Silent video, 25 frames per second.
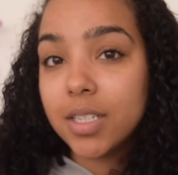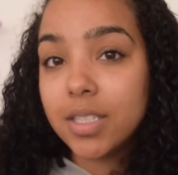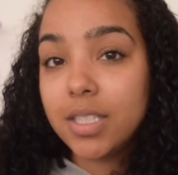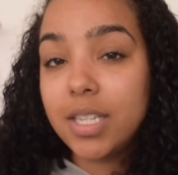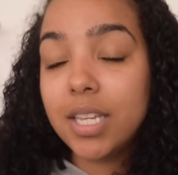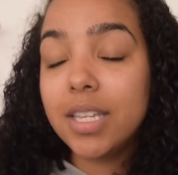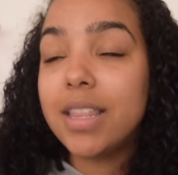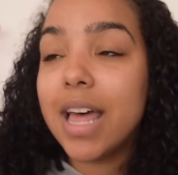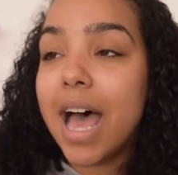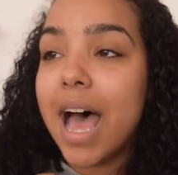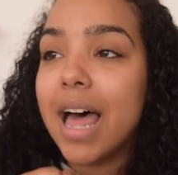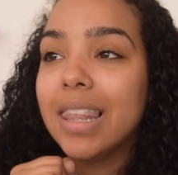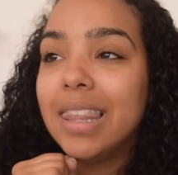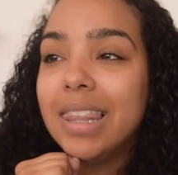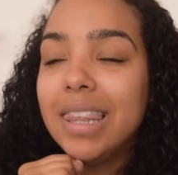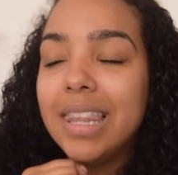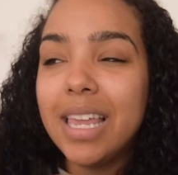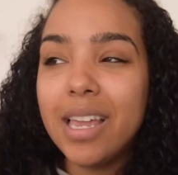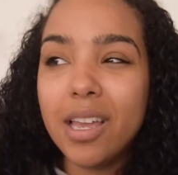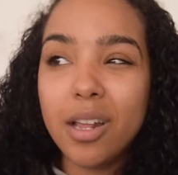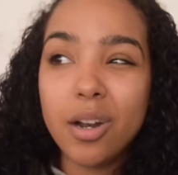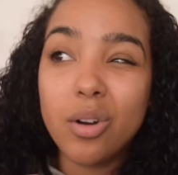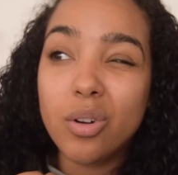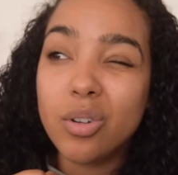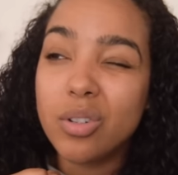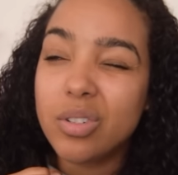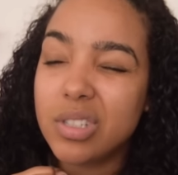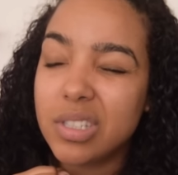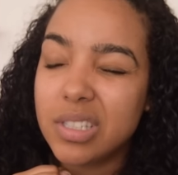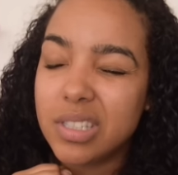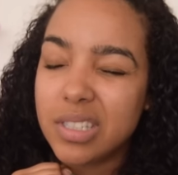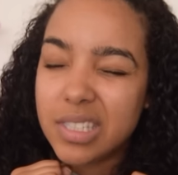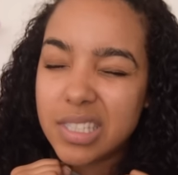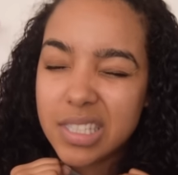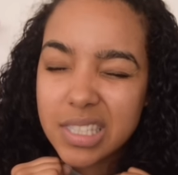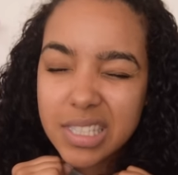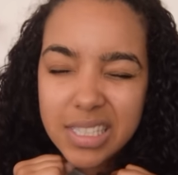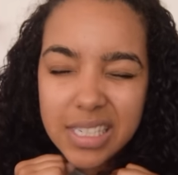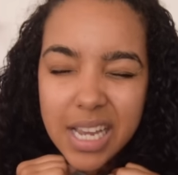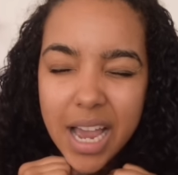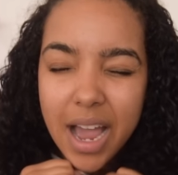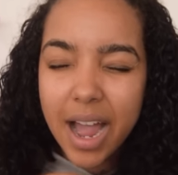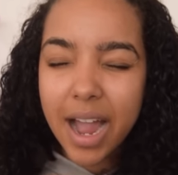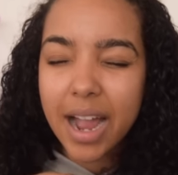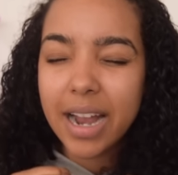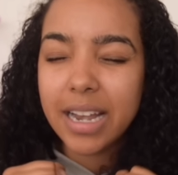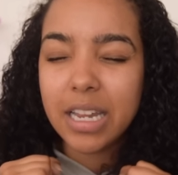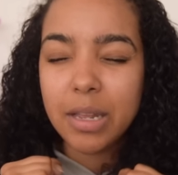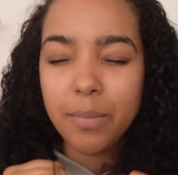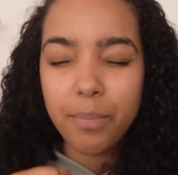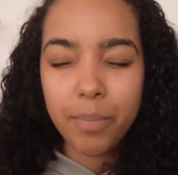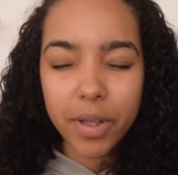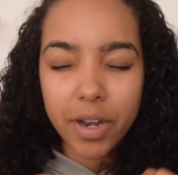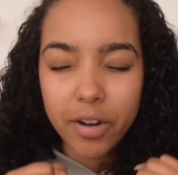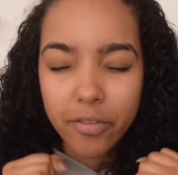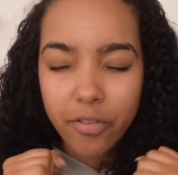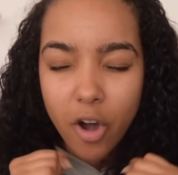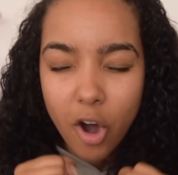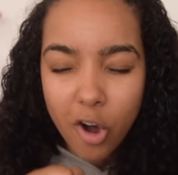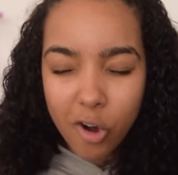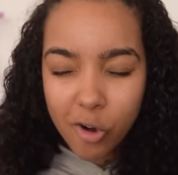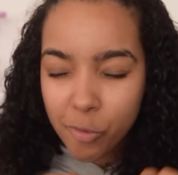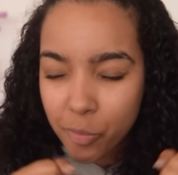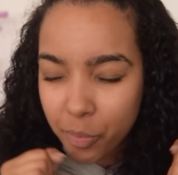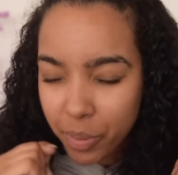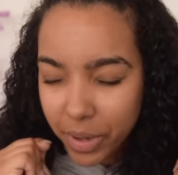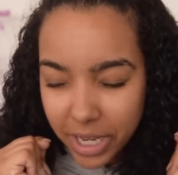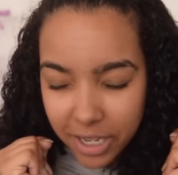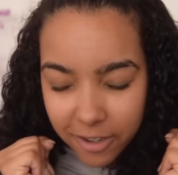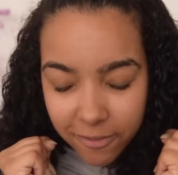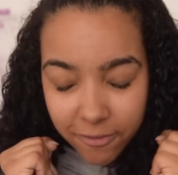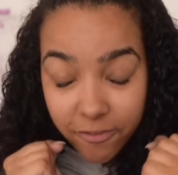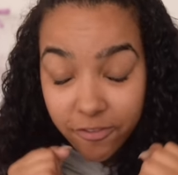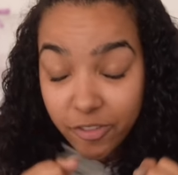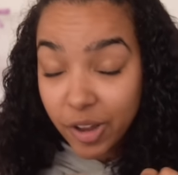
to that little tiny bit of hope and